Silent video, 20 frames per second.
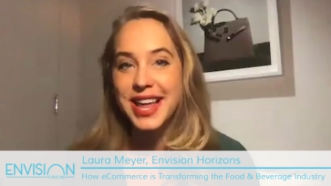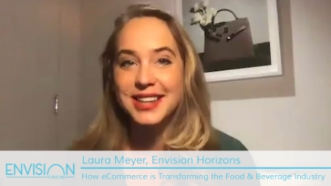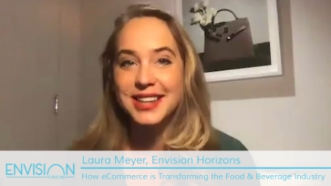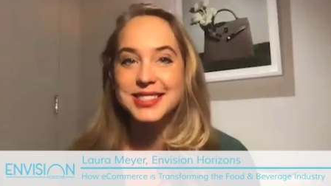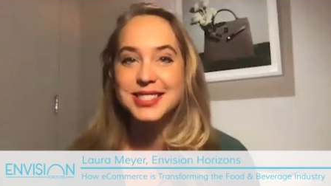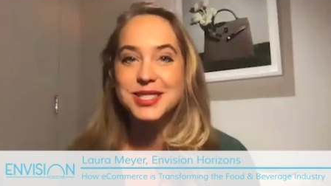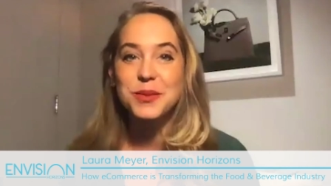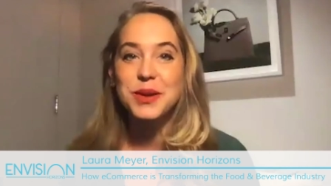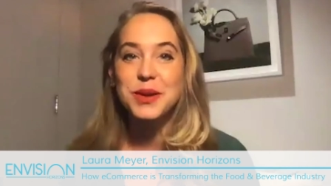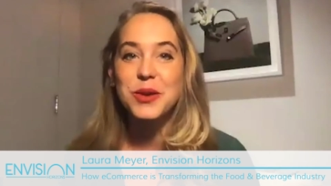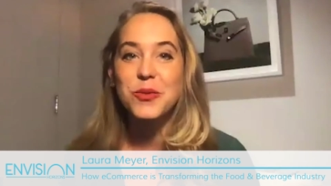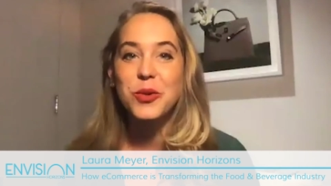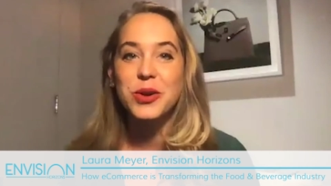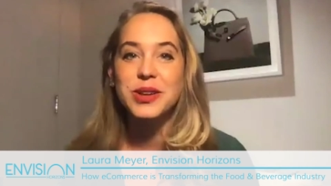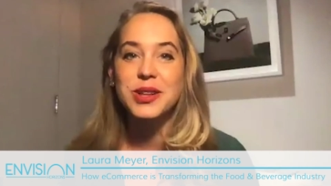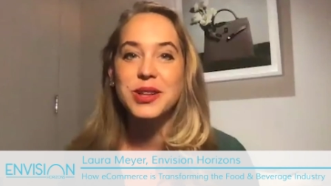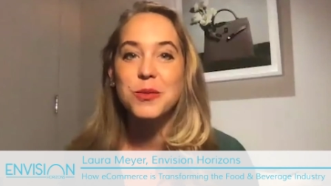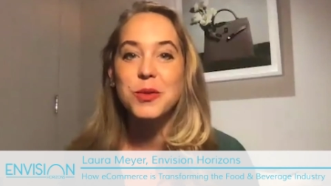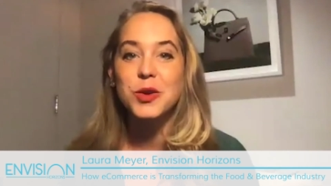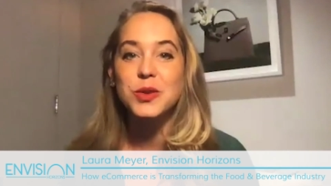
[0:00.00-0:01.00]
that to be one
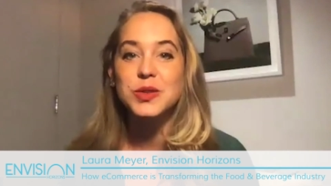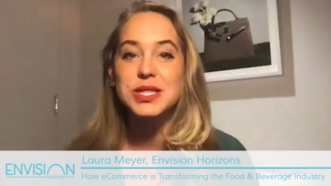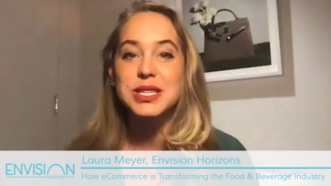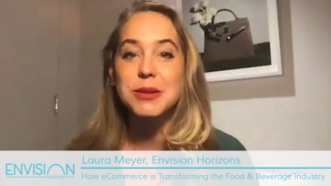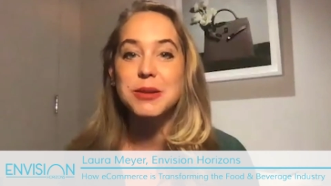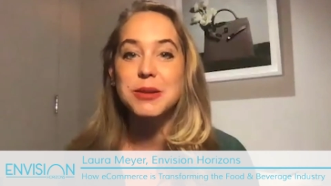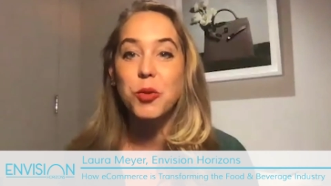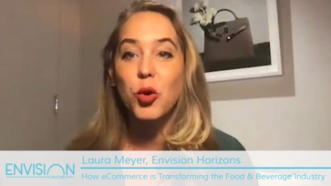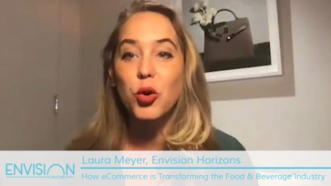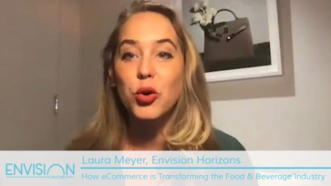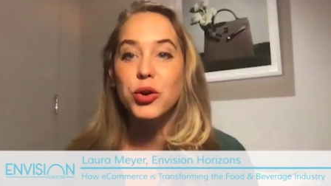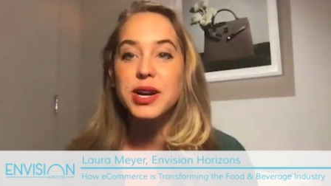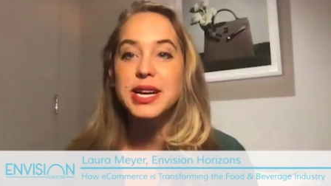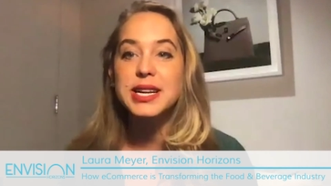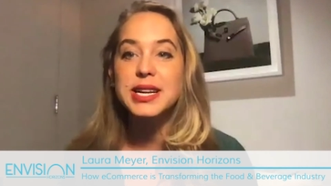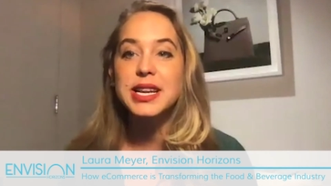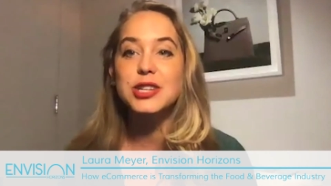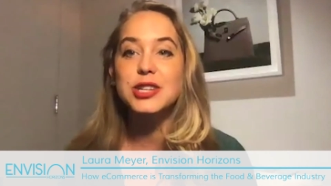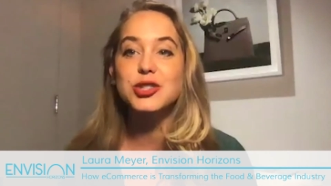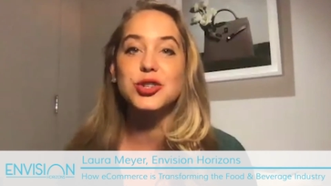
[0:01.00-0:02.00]
of the most
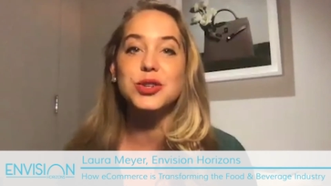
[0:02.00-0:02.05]
important in